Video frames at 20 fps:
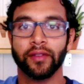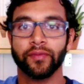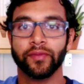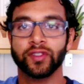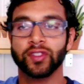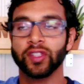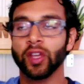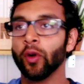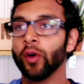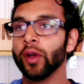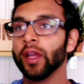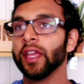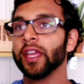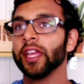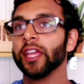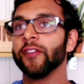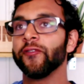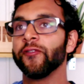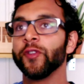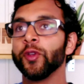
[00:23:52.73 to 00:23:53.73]
So
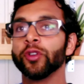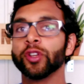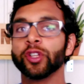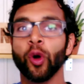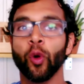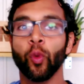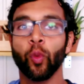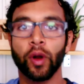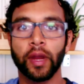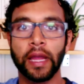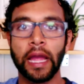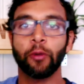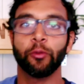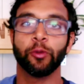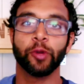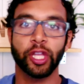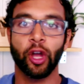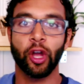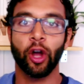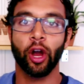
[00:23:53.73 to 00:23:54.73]
if you were to go work out
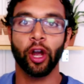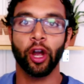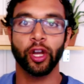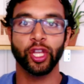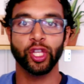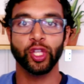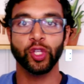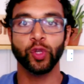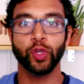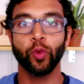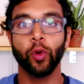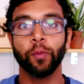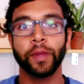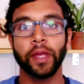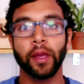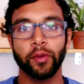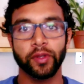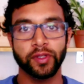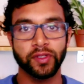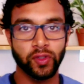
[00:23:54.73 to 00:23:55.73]
really hard, you will
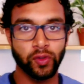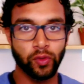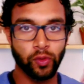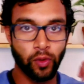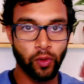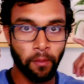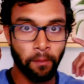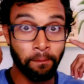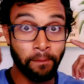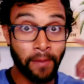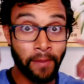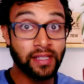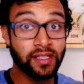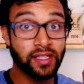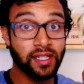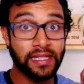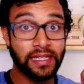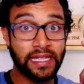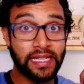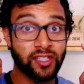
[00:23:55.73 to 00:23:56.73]
be able to
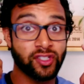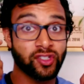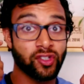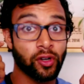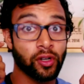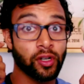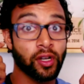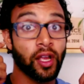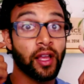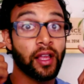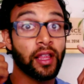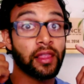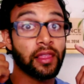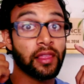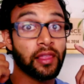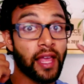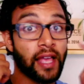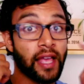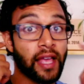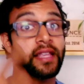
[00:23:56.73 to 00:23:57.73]
mentally exert
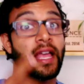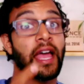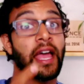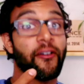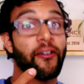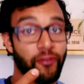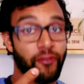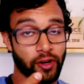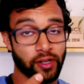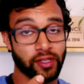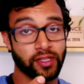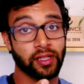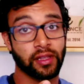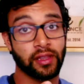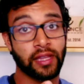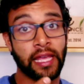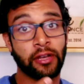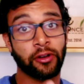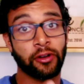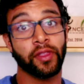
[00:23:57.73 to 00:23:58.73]
less effort
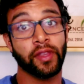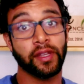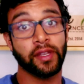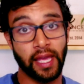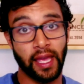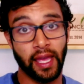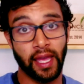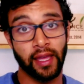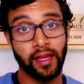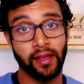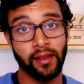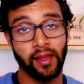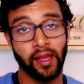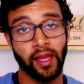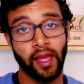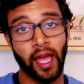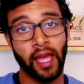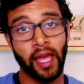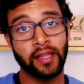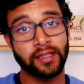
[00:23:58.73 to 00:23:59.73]
later in the day.
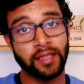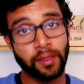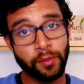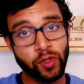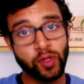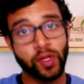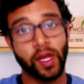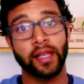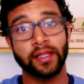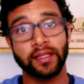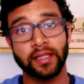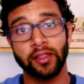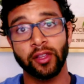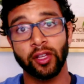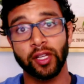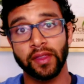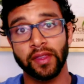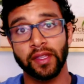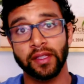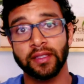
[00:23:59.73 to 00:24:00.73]
And some of you guys can
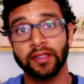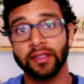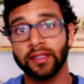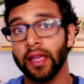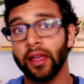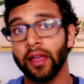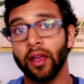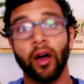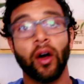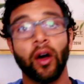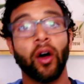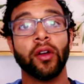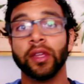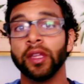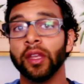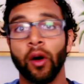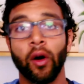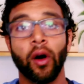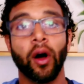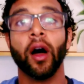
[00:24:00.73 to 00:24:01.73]
look at this and say,
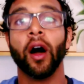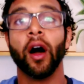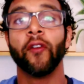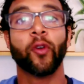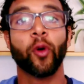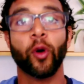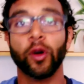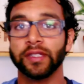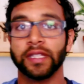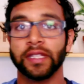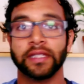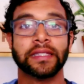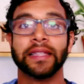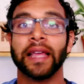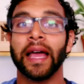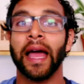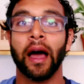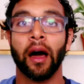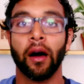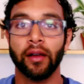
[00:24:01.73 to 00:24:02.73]
of course, that's
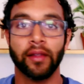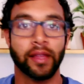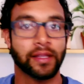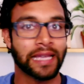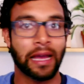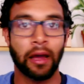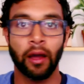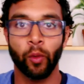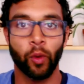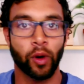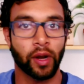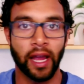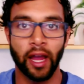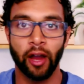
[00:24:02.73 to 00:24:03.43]
how I work.